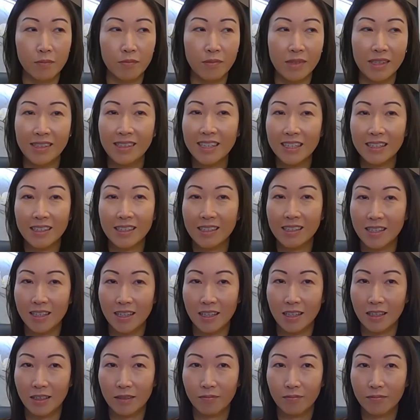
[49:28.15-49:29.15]

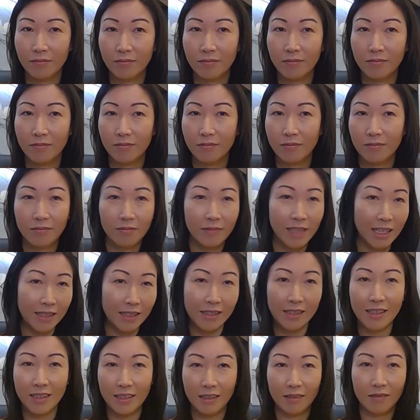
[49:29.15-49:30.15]
60
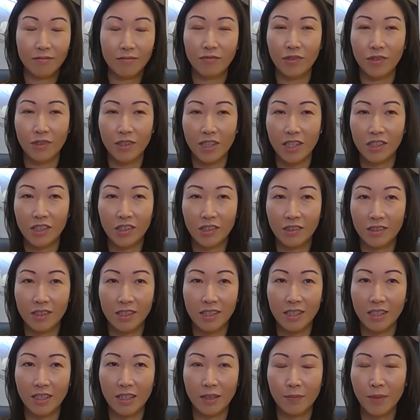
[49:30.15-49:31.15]
that's it for
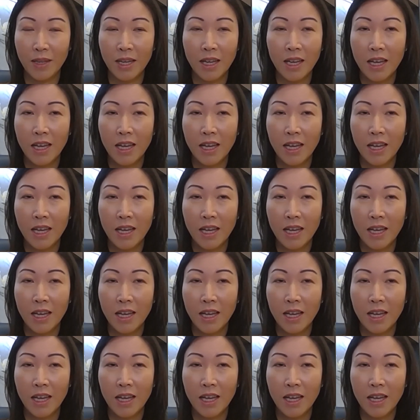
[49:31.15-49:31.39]
hrt